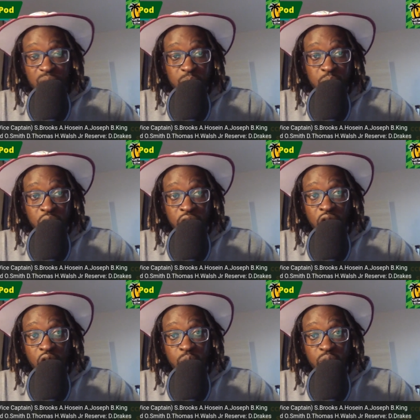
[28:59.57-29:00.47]
Boy,
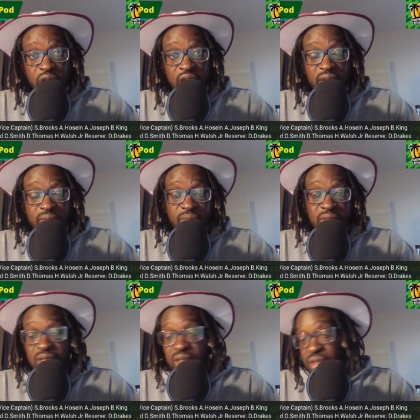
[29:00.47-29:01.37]
oh boy.
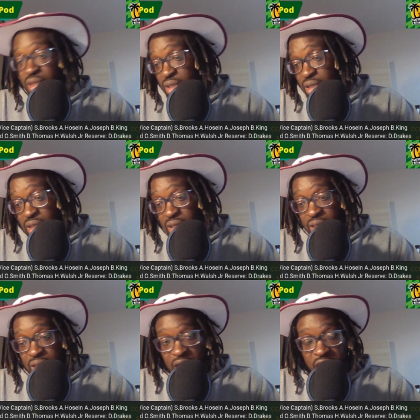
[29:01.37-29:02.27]

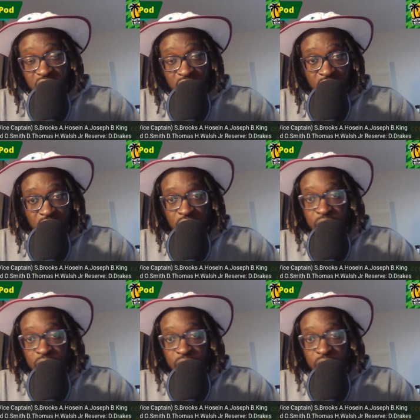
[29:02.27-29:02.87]
I saw it go.